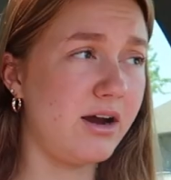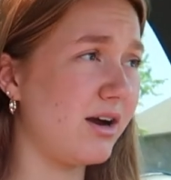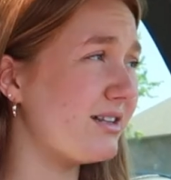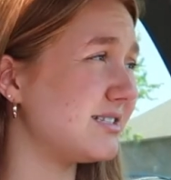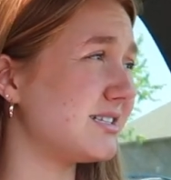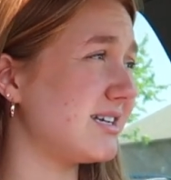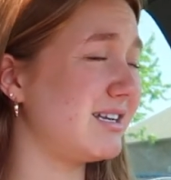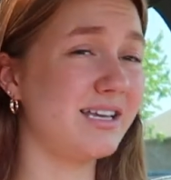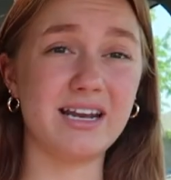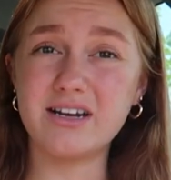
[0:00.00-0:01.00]
Errands as
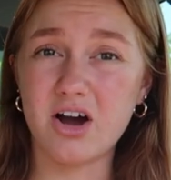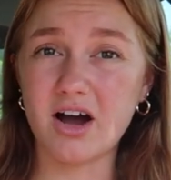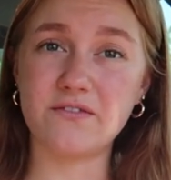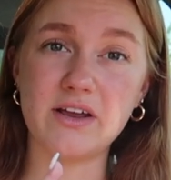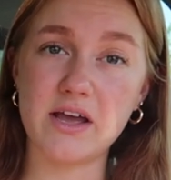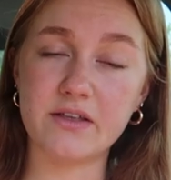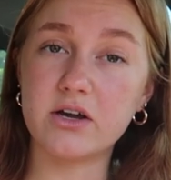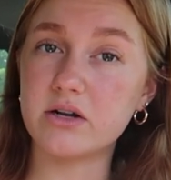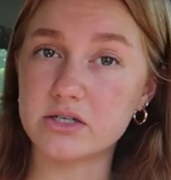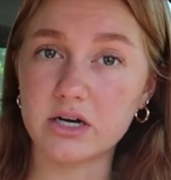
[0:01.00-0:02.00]
in get coffee and then
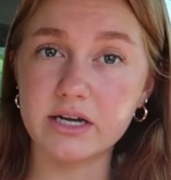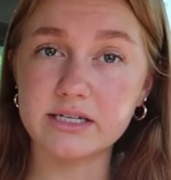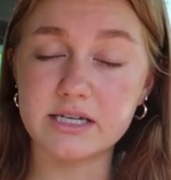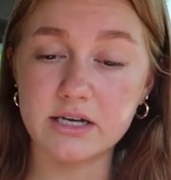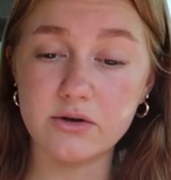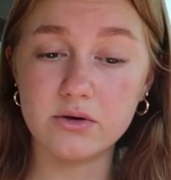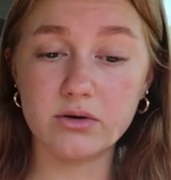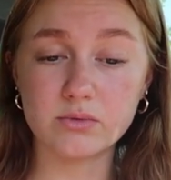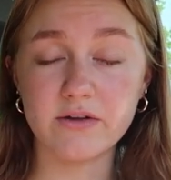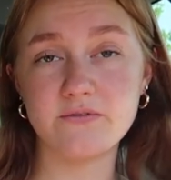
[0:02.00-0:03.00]
go to Target
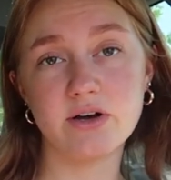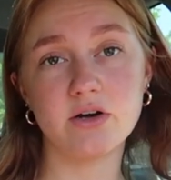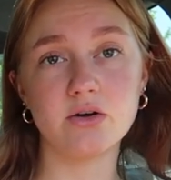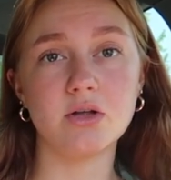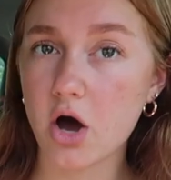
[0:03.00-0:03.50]
to refill